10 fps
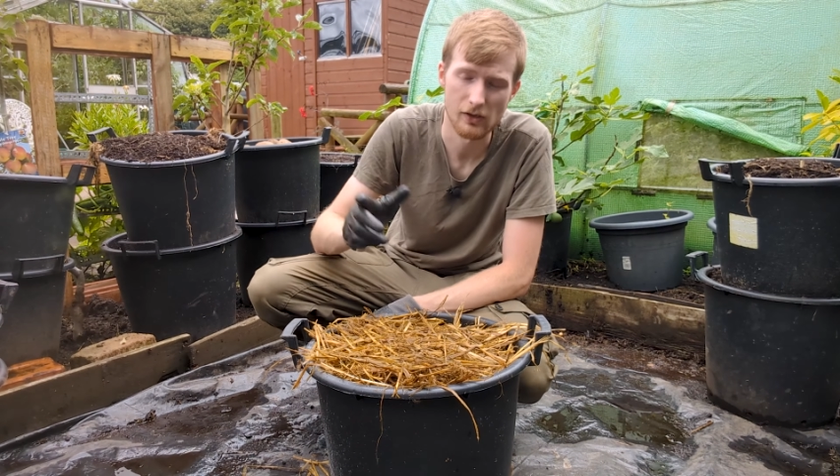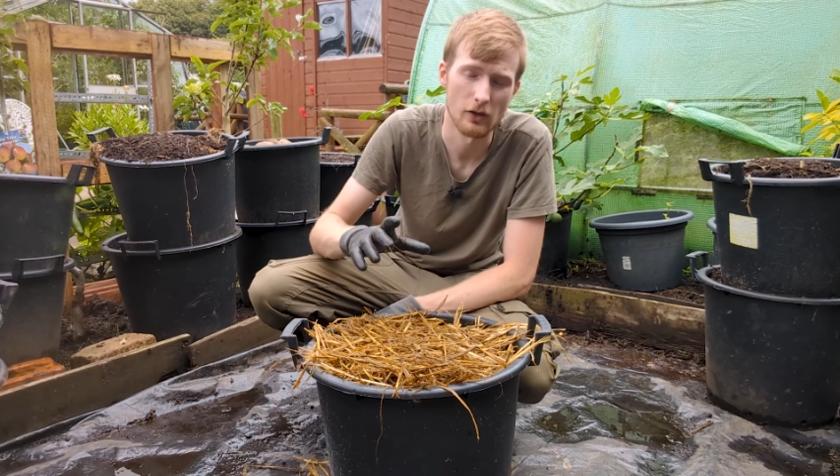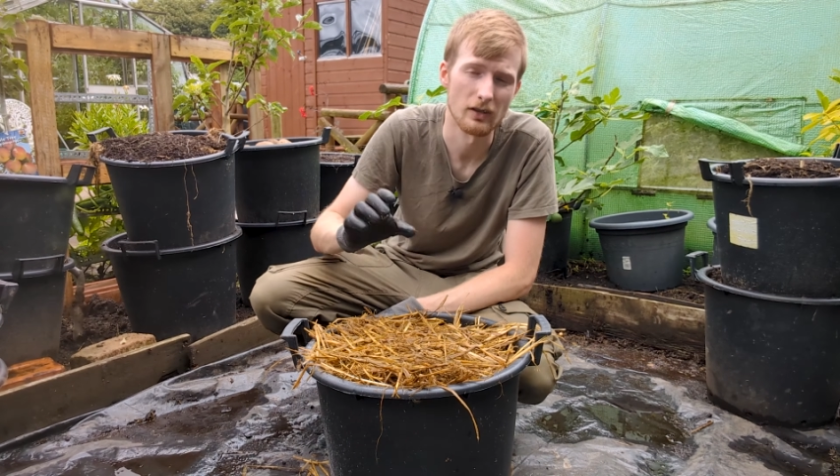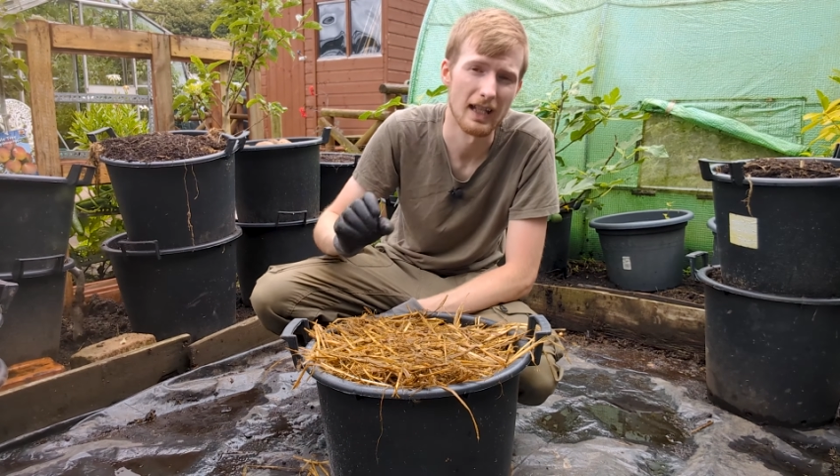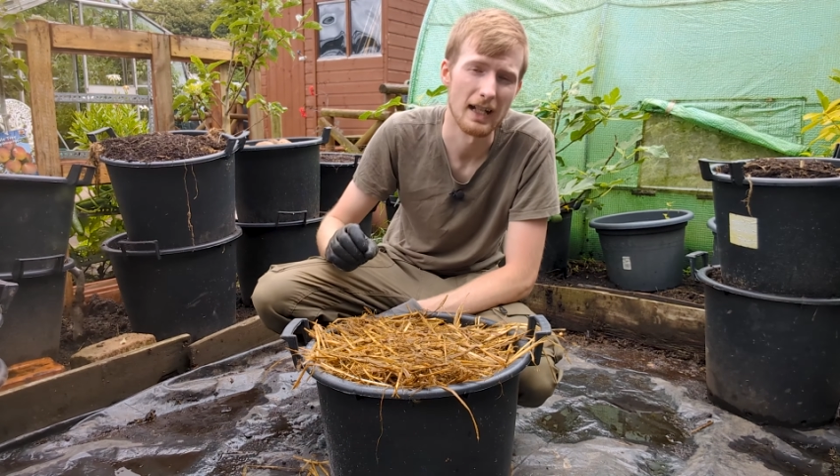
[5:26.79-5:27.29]

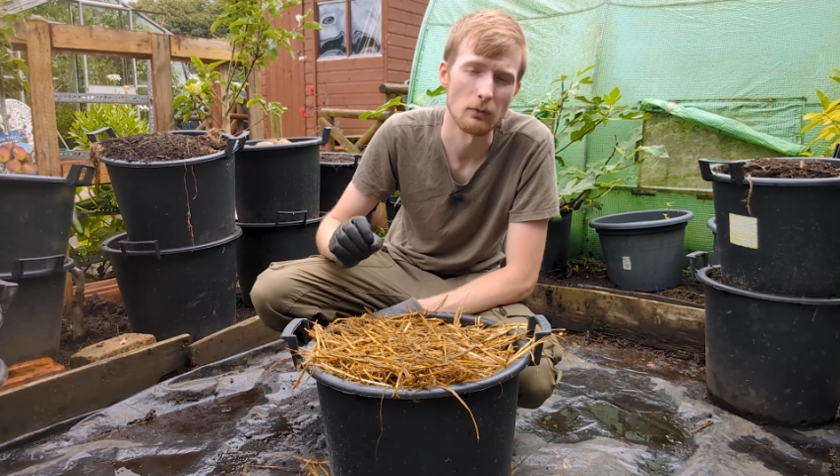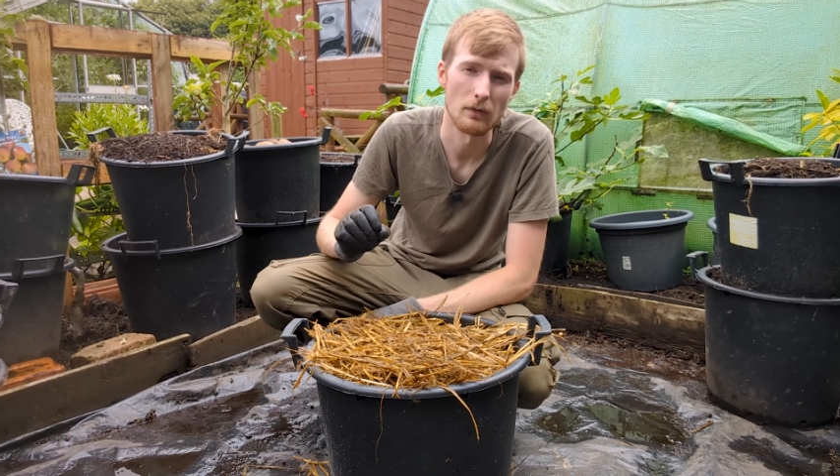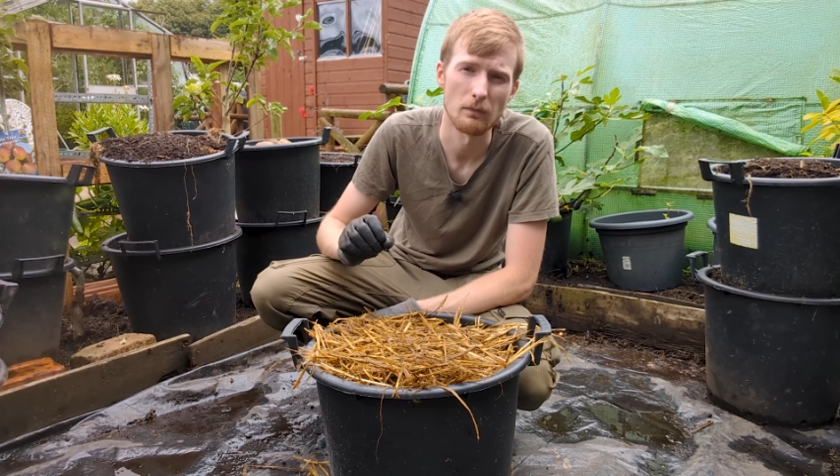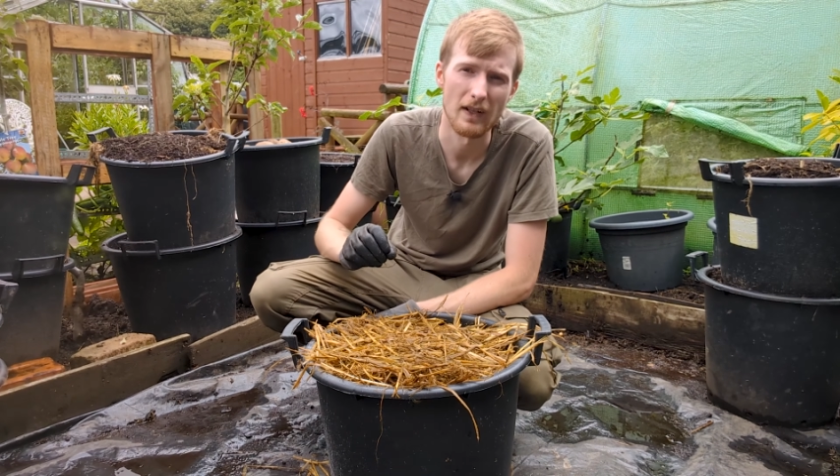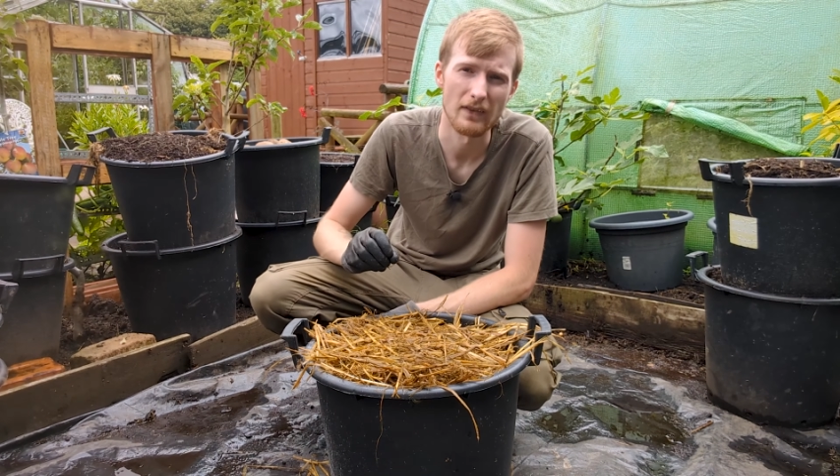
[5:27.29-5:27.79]
sunlight
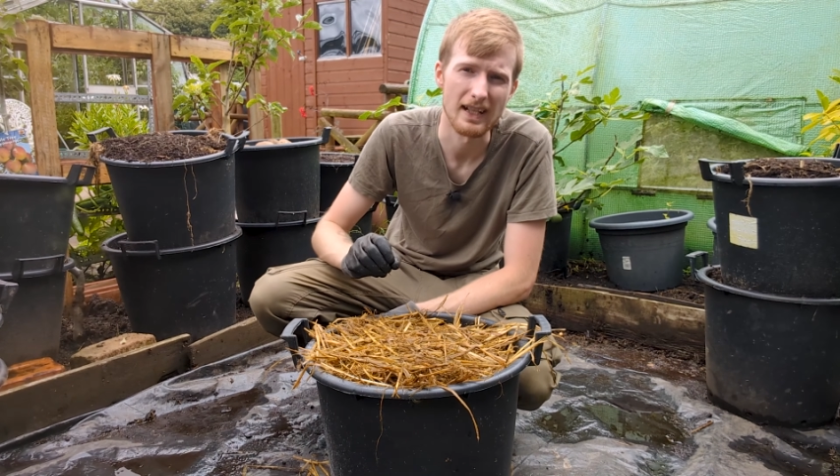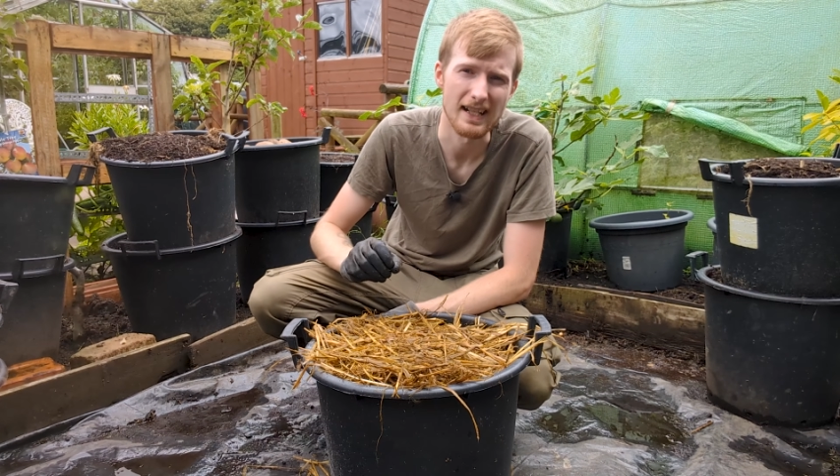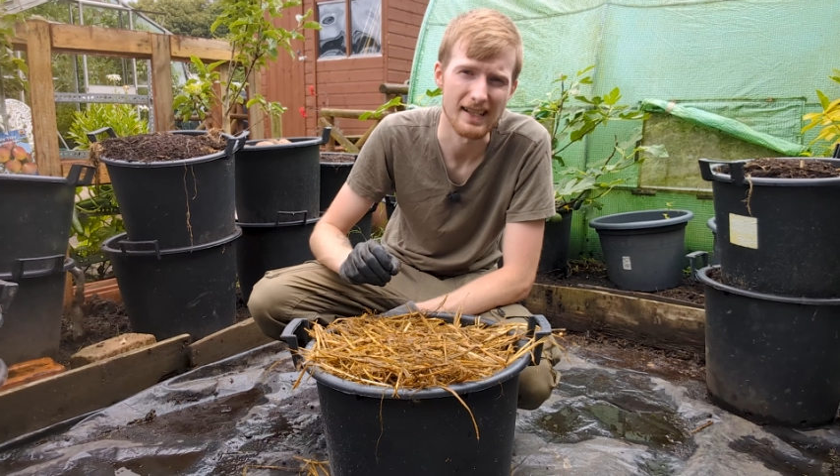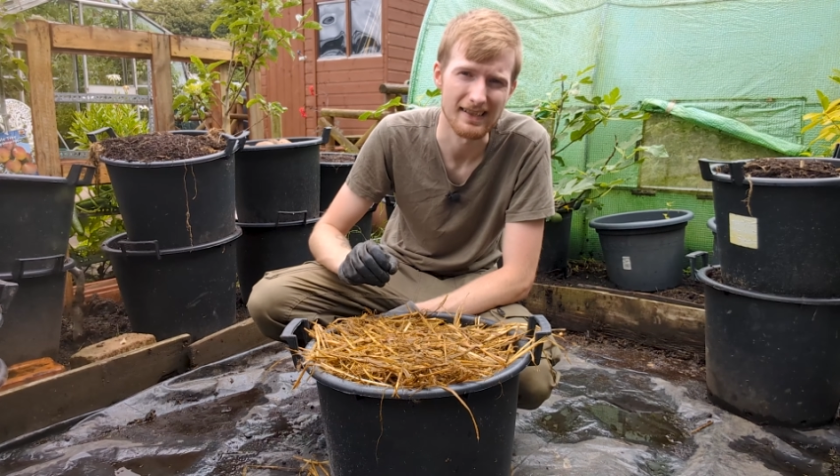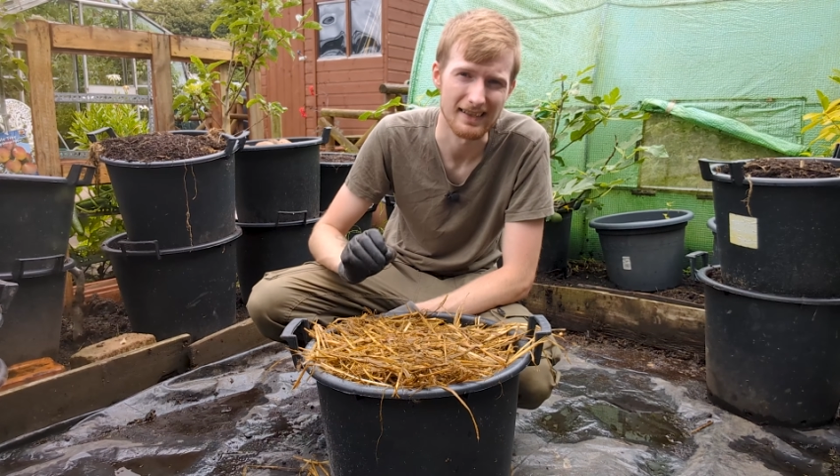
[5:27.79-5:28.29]
would very
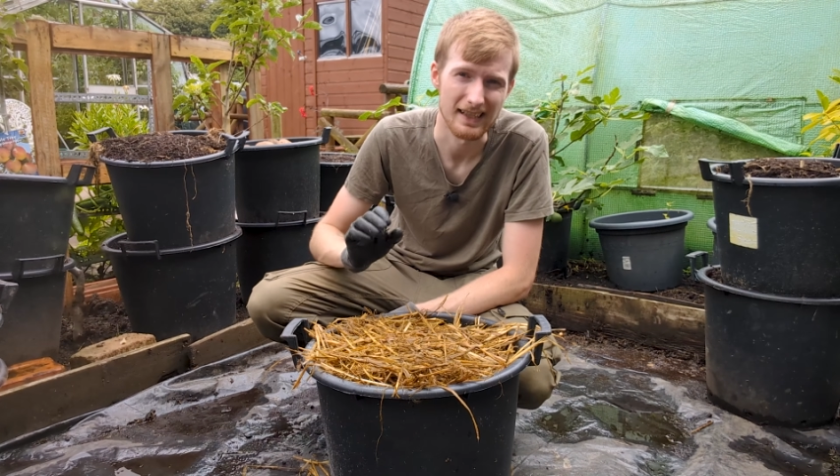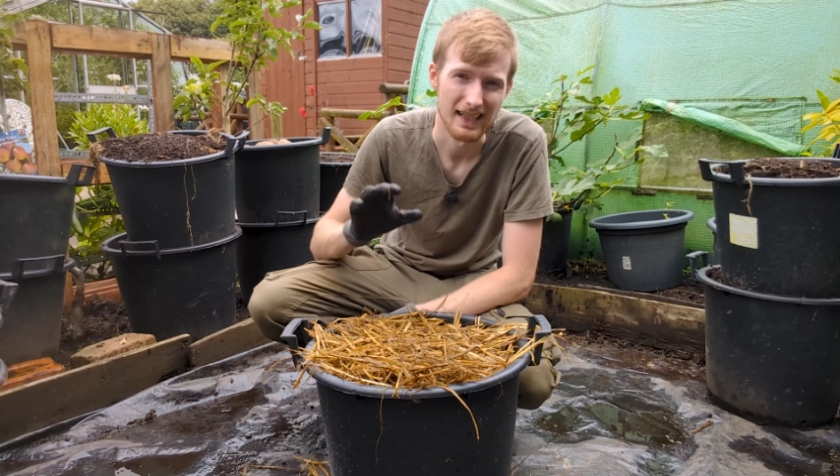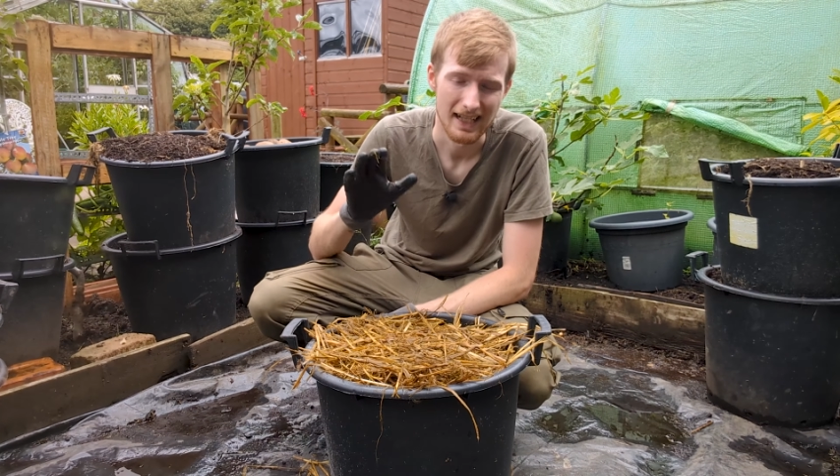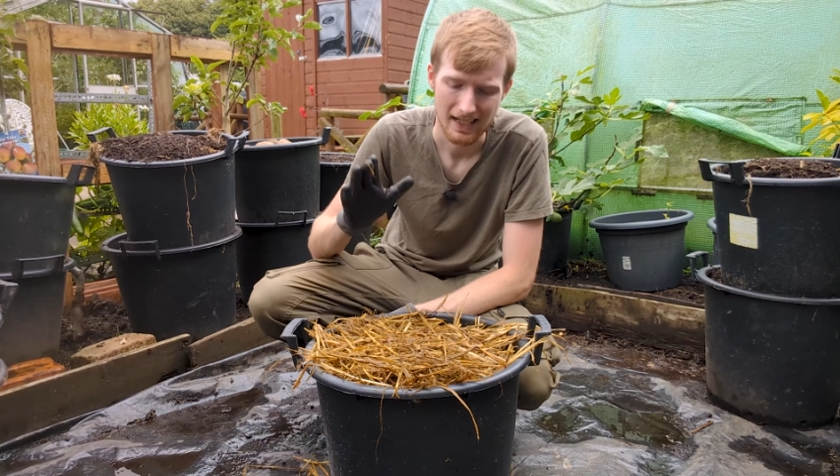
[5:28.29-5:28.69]
easily